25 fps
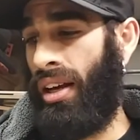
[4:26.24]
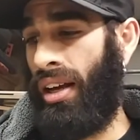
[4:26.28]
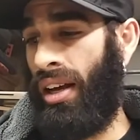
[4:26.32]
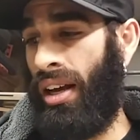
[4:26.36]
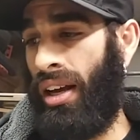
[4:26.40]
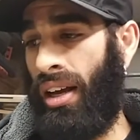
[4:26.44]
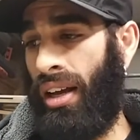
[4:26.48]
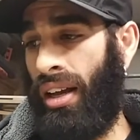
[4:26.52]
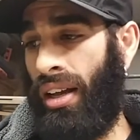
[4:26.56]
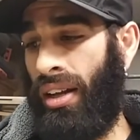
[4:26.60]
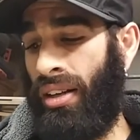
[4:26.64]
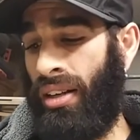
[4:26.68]

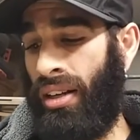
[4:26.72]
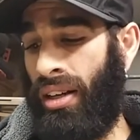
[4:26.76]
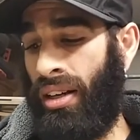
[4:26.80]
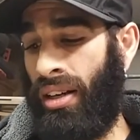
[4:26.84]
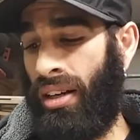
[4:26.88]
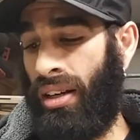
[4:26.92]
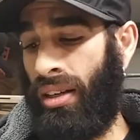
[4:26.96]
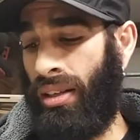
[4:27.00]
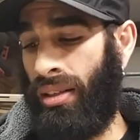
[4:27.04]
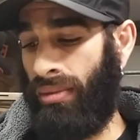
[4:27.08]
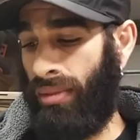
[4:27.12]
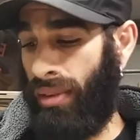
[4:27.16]
And
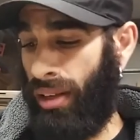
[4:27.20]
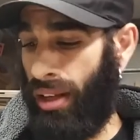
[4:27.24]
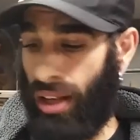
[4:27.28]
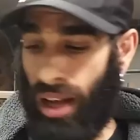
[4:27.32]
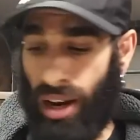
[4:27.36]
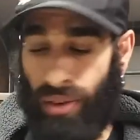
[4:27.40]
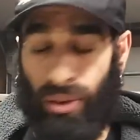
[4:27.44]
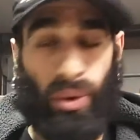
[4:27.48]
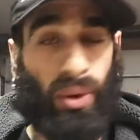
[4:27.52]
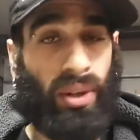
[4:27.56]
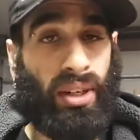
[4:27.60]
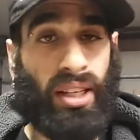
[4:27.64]
uh,
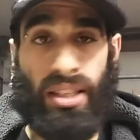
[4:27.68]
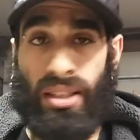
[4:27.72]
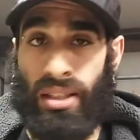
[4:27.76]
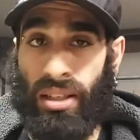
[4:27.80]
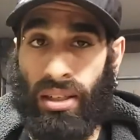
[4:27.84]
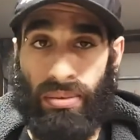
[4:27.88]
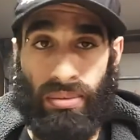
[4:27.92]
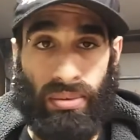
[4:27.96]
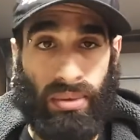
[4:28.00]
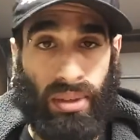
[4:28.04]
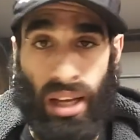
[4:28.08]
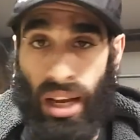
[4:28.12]
everyone needs
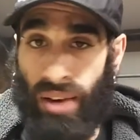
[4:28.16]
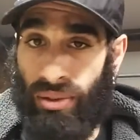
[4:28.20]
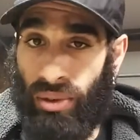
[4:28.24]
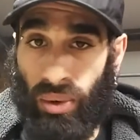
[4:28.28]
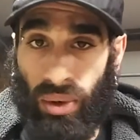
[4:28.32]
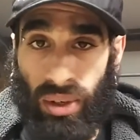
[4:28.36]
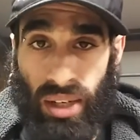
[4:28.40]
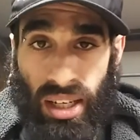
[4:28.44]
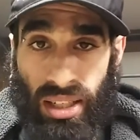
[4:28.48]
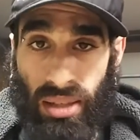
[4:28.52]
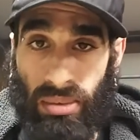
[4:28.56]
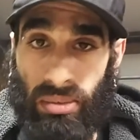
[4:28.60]
um,
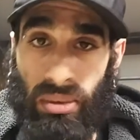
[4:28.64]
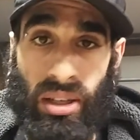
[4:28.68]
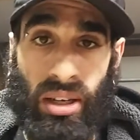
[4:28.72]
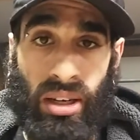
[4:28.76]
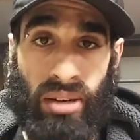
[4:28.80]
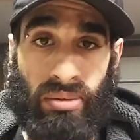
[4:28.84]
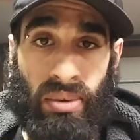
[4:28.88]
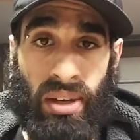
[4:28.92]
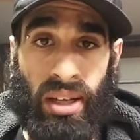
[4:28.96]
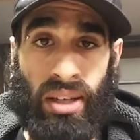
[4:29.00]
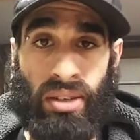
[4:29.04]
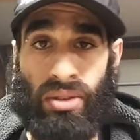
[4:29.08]
everyone needs some
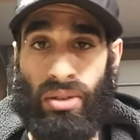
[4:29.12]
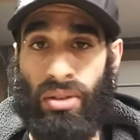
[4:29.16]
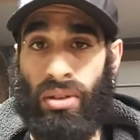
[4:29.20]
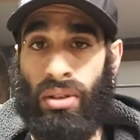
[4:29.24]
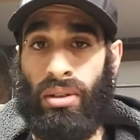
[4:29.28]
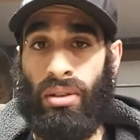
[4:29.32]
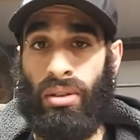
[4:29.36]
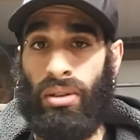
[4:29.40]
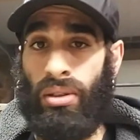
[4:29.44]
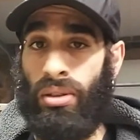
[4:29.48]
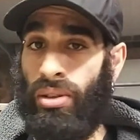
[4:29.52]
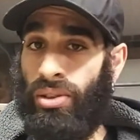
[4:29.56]
love, man.
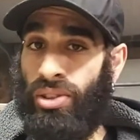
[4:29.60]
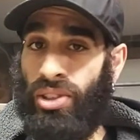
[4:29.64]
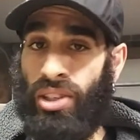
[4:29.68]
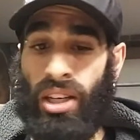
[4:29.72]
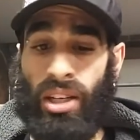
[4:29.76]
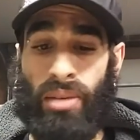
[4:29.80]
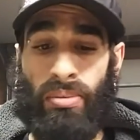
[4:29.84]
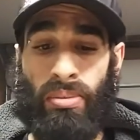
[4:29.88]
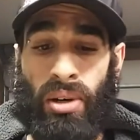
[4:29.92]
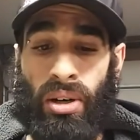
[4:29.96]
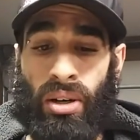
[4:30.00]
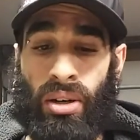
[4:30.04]
So go
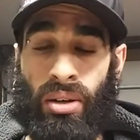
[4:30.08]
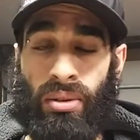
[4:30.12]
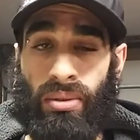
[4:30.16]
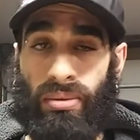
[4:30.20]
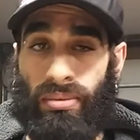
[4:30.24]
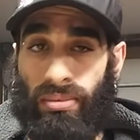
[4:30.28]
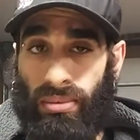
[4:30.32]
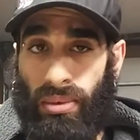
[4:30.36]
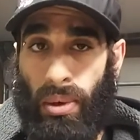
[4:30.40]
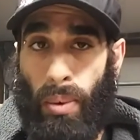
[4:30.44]
check them out.